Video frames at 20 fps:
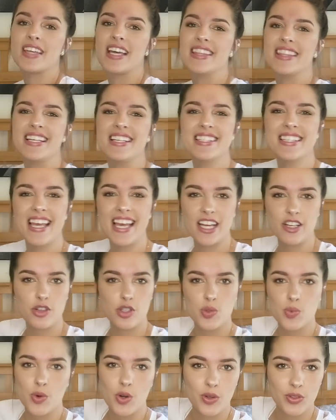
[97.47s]
And these
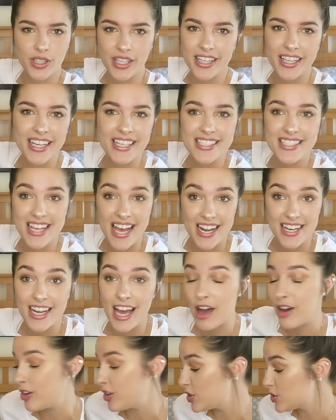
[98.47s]
candles were only like
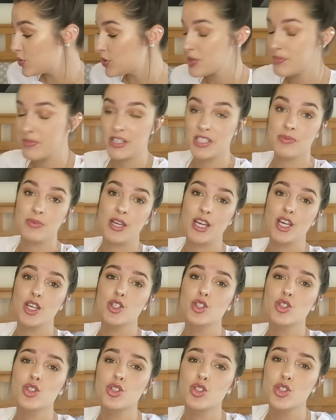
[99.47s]
$10, which makes me
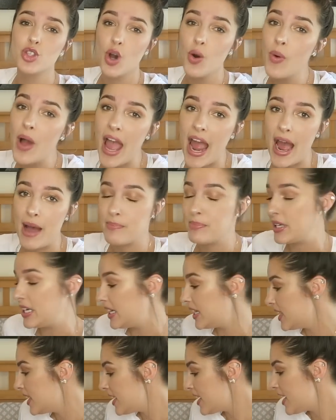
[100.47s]
so
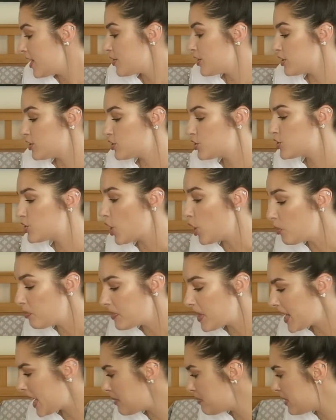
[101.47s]
happy. The soap
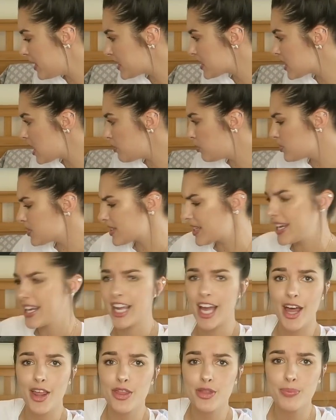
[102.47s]
that I picked up was
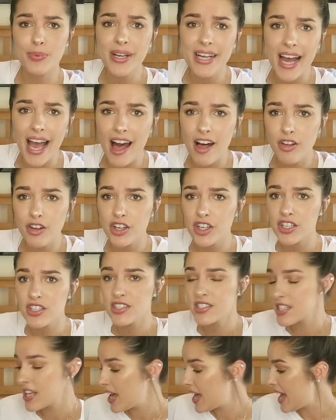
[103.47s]
like
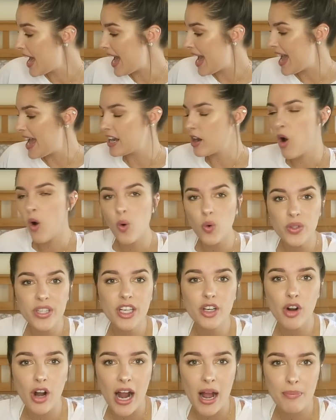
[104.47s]
$3. And
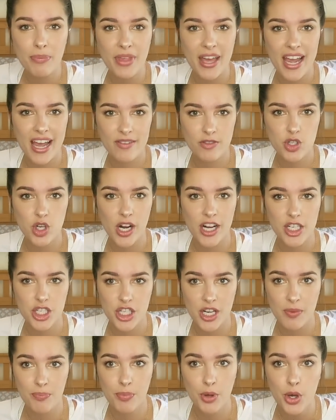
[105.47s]
holy crap, they have dry
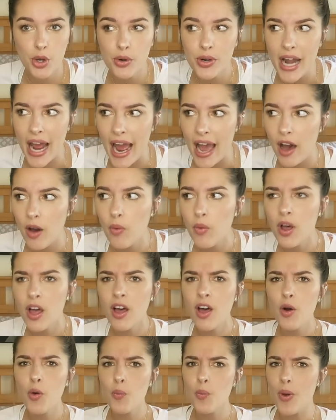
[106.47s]
shampoo now.
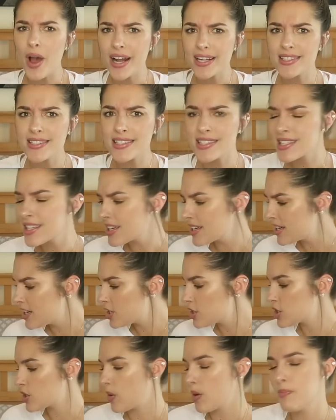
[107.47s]
What?
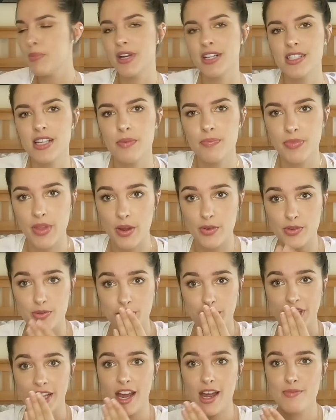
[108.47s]
So I picked up, that was
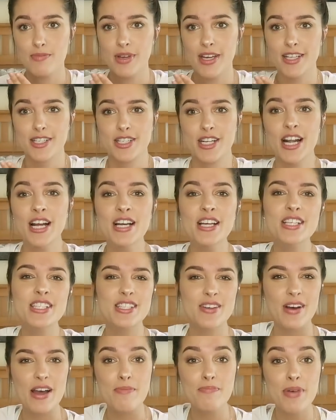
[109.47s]
really high pitched.
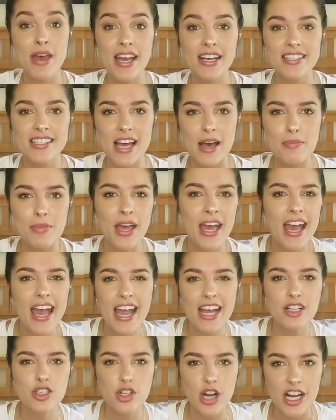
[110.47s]
so I picked up
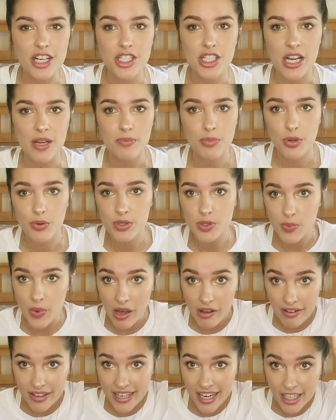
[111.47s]
a dry shampoo as
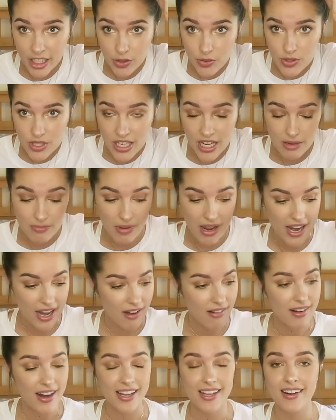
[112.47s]
well and I used it in my
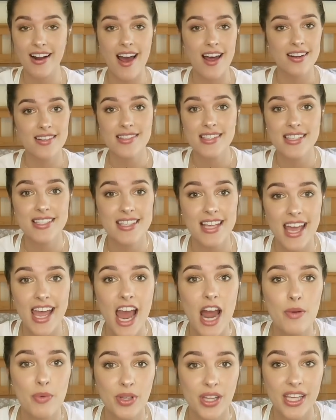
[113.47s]
hair and I can honestly say
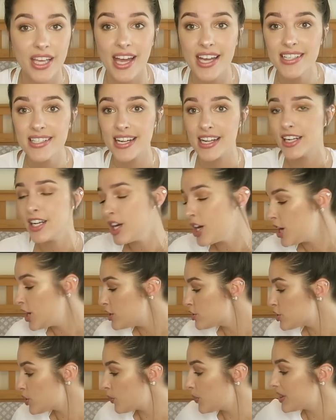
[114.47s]
I really liked it.
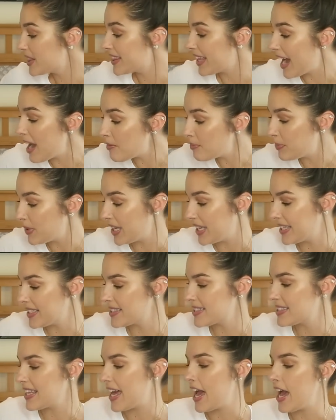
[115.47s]
So with that
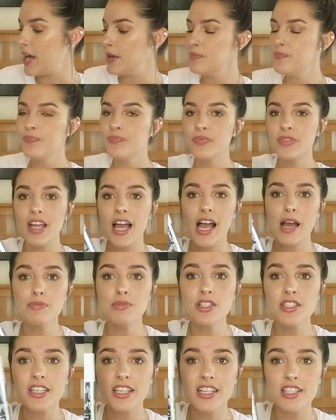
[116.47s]
being said, I'm
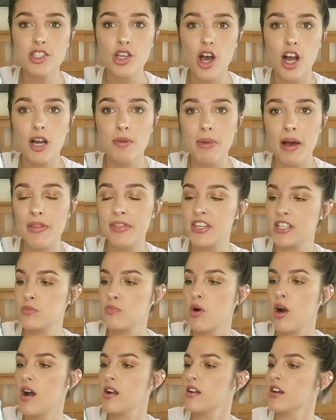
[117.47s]
just going to talk about this
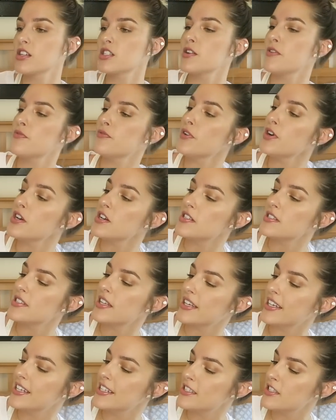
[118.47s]
product first,
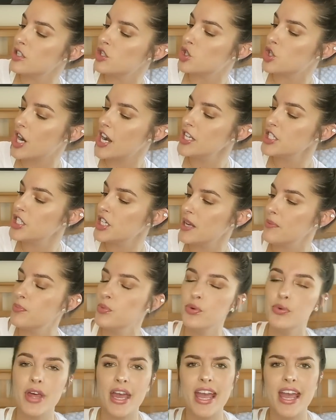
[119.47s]
and it is the dry shampoo.